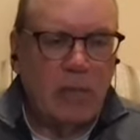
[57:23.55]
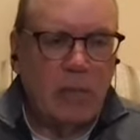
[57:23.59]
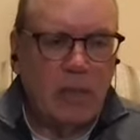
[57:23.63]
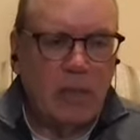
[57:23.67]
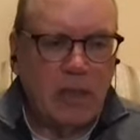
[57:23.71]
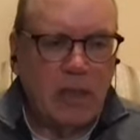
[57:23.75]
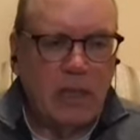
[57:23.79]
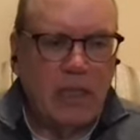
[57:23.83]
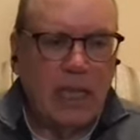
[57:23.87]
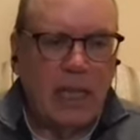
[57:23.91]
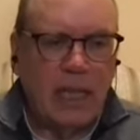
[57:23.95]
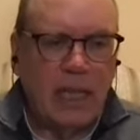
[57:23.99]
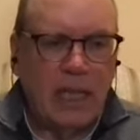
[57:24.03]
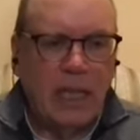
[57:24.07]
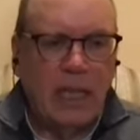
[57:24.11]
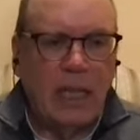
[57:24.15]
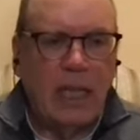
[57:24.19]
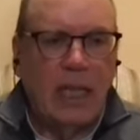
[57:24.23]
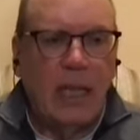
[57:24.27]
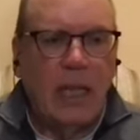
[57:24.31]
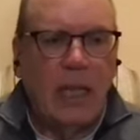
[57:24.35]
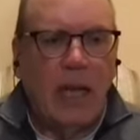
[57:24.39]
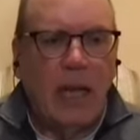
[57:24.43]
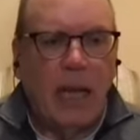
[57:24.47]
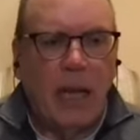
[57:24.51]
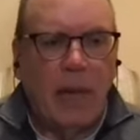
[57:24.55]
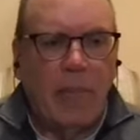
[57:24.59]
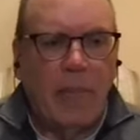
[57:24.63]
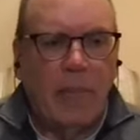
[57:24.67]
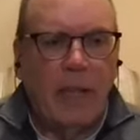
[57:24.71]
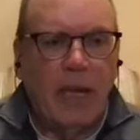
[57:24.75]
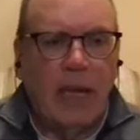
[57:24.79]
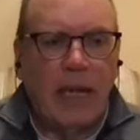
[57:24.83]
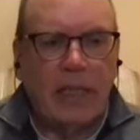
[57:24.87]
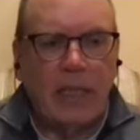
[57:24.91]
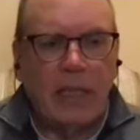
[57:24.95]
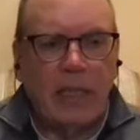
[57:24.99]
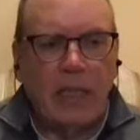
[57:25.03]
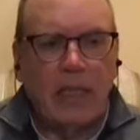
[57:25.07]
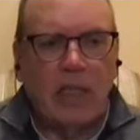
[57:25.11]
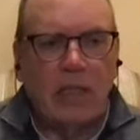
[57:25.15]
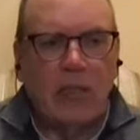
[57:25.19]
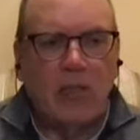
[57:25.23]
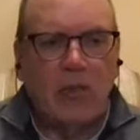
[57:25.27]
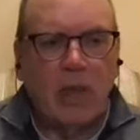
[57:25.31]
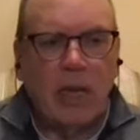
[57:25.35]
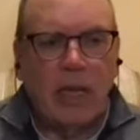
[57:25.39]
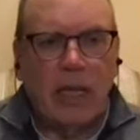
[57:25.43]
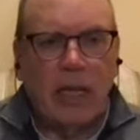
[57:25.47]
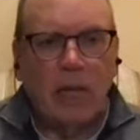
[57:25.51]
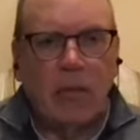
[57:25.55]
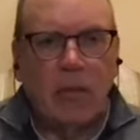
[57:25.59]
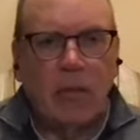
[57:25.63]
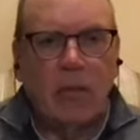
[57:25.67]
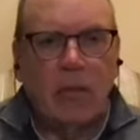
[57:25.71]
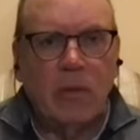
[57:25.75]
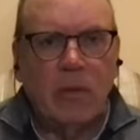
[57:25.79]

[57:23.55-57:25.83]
to say, I'm not going to try to